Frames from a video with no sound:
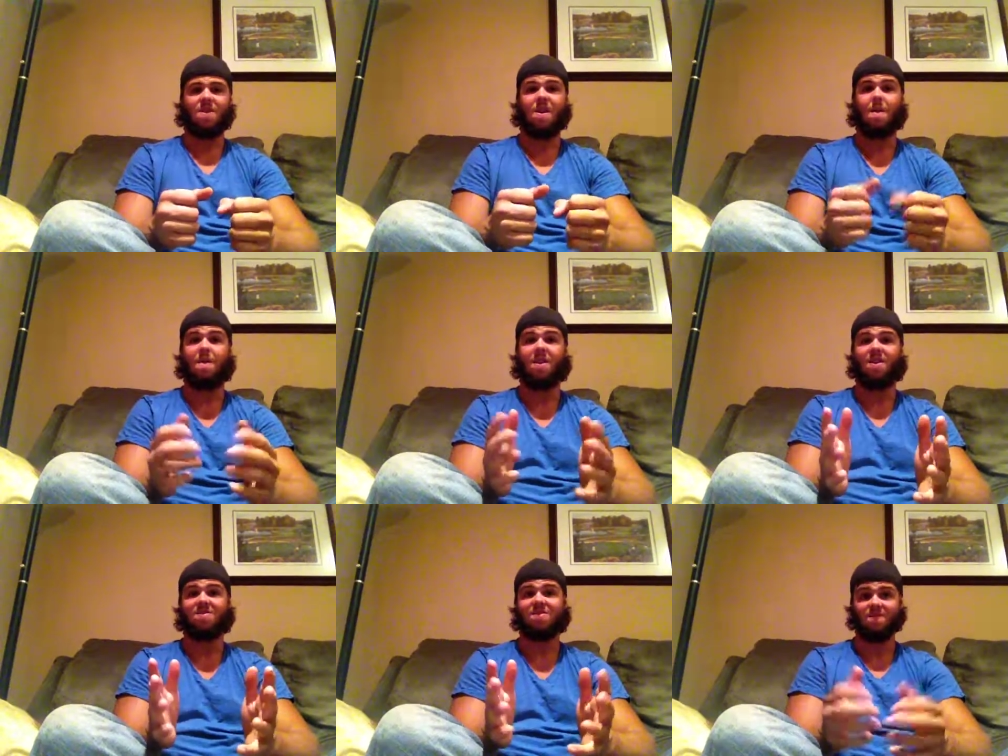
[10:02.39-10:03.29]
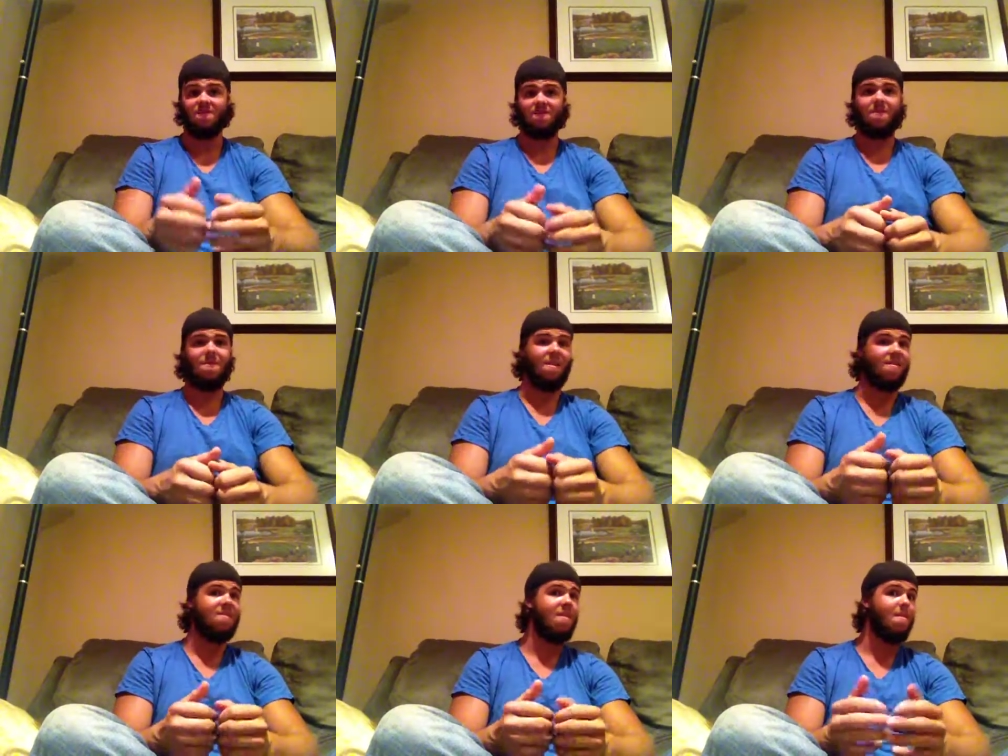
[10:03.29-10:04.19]
a mix, a
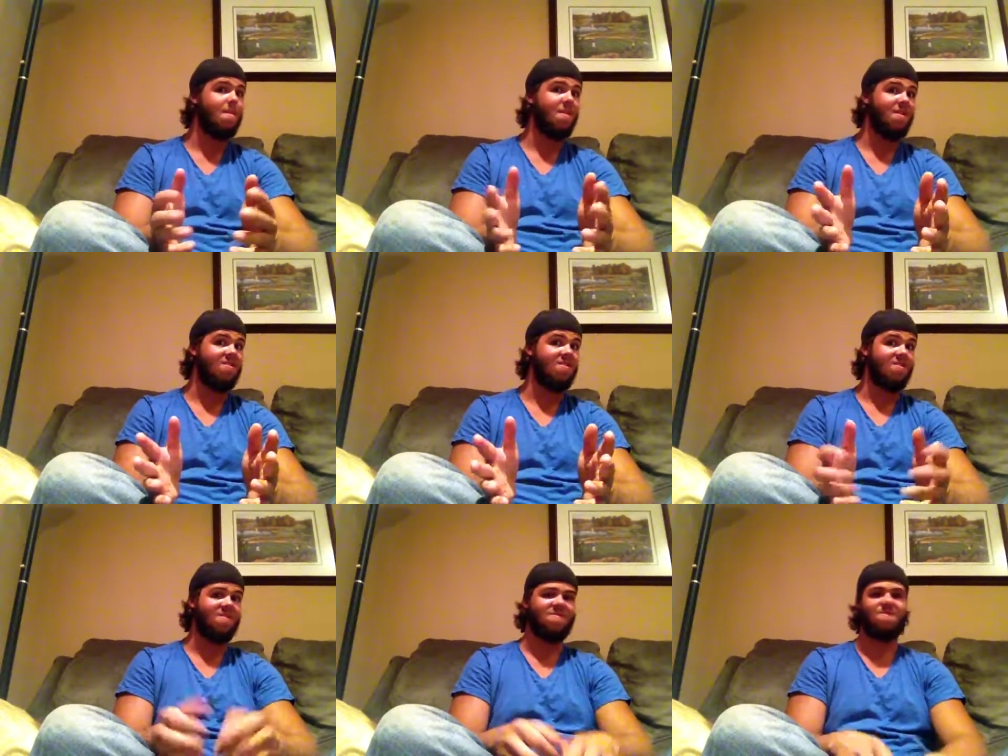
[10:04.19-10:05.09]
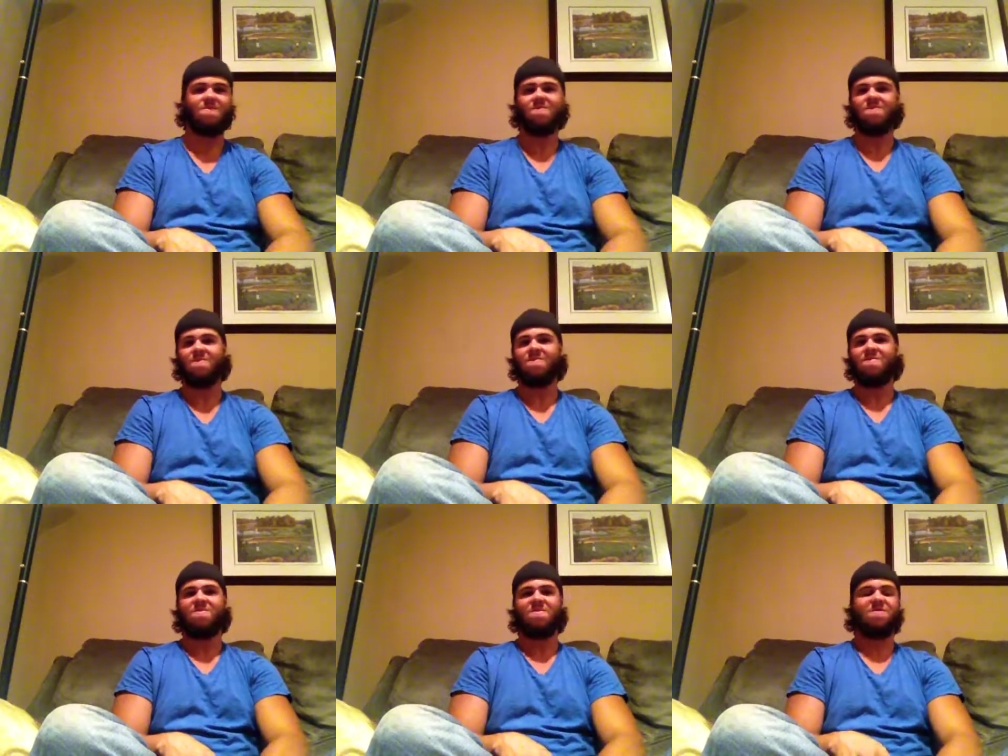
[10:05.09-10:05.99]
dip mix.
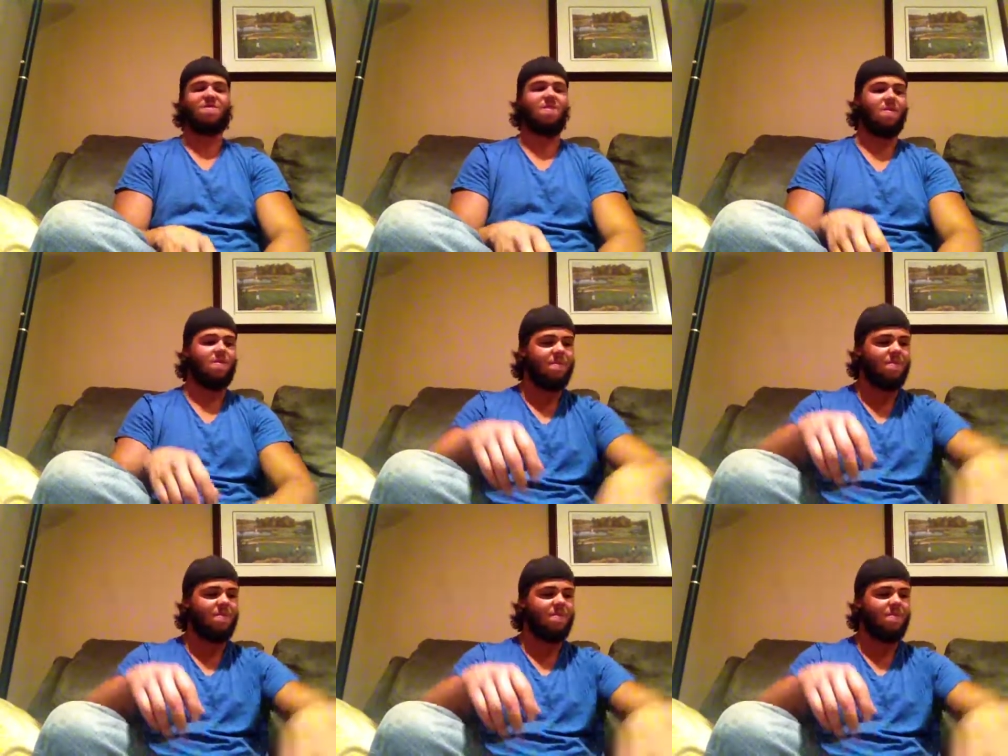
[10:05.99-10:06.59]
So